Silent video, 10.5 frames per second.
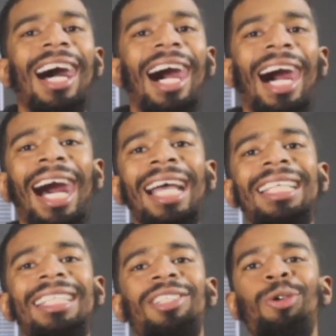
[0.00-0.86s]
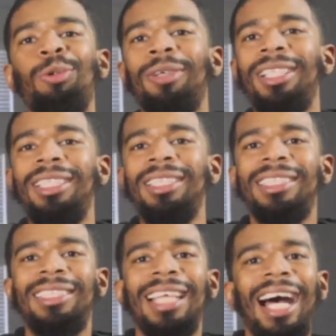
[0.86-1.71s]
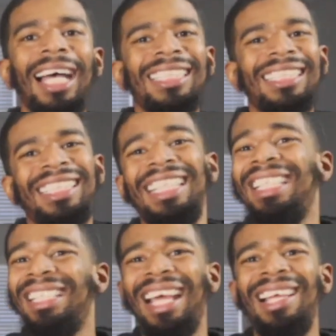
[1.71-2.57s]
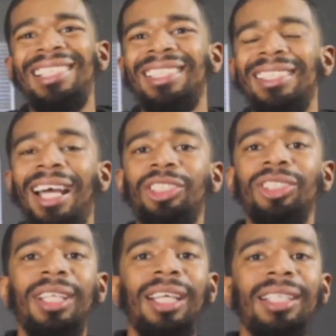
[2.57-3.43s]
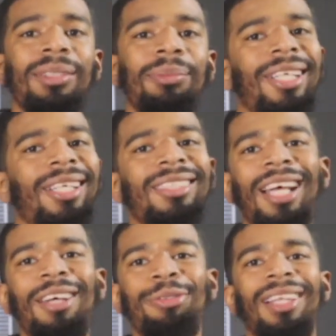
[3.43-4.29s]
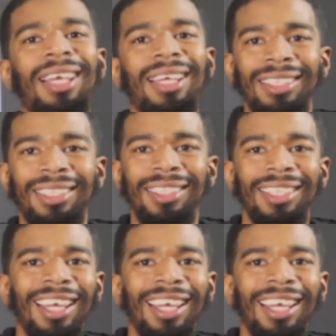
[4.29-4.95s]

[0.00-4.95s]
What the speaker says: I don't really see it as indoctrination, because I feel like